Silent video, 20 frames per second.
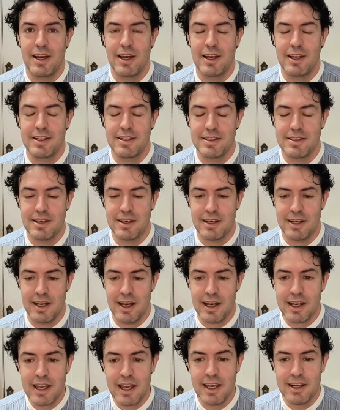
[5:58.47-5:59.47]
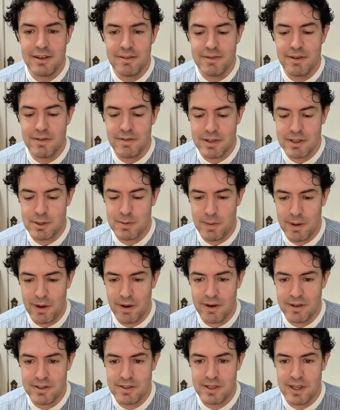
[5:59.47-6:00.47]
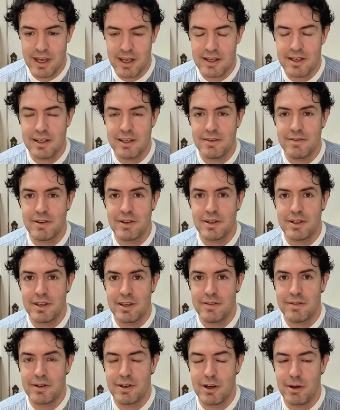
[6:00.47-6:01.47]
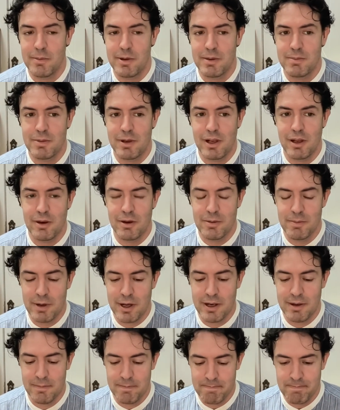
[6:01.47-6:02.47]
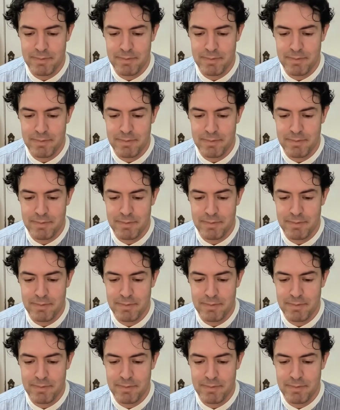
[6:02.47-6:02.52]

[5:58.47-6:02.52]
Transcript: And again, if you've experienced that, leave a comment below. But